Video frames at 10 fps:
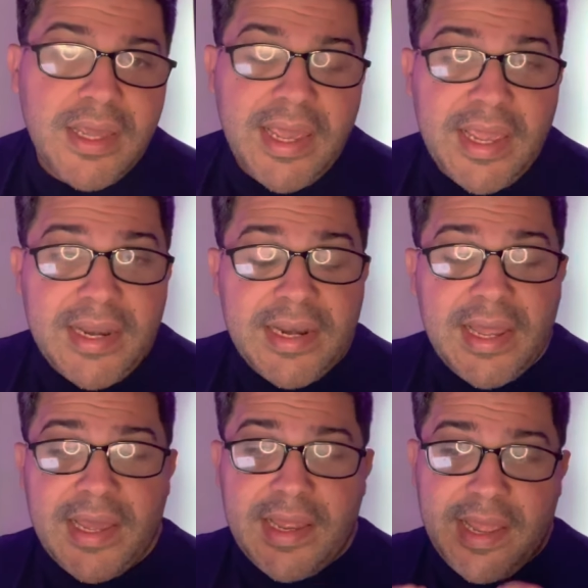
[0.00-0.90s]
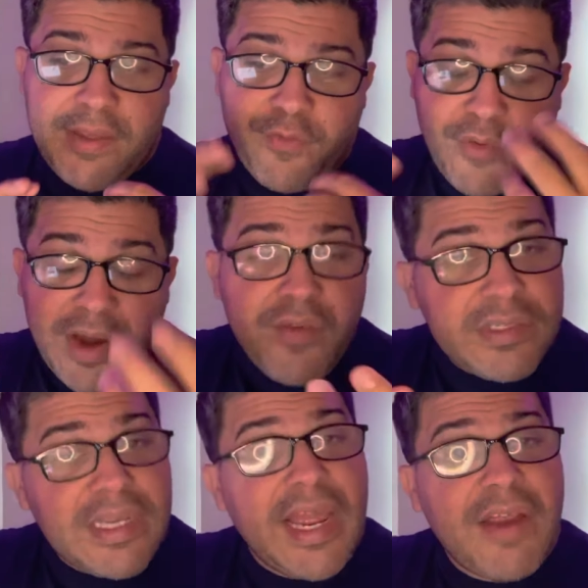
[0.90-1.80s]
a fragrance
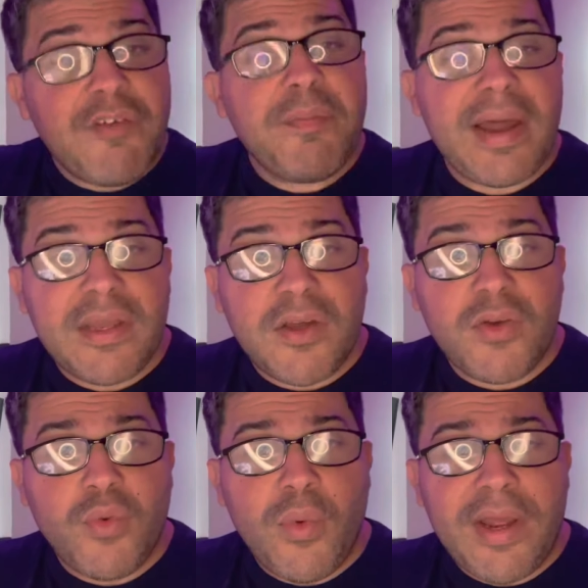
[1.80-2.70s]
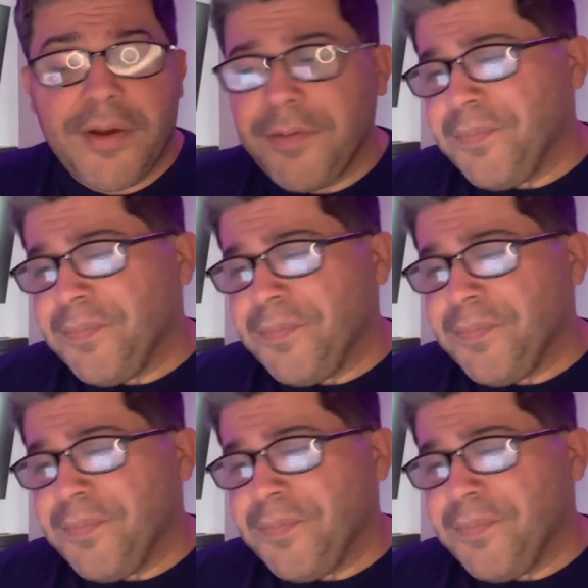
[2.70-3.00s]
that everybody could wear.